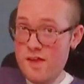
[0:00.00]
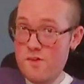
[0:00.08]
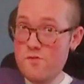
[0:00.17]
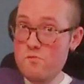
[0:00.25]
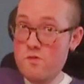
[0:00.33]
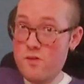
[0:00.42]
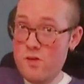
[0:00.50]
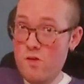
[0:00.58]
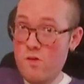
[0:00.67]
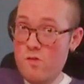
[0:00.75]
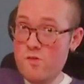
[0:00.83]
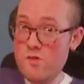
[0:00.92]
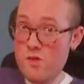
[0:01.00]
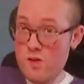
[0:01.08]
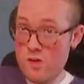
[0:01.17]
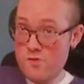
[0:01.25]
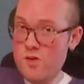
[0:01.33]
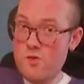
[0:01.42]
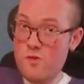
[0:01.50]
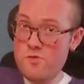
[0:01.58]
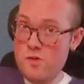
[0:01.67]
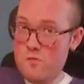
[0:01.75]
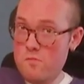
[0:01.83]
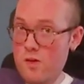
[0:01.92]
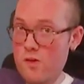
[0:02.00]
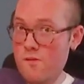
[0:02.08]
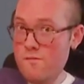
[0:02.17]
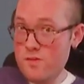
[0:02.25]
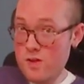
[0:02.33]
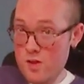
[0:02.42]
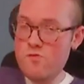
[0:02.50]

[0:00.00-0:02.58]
it's really hard to go to the mall,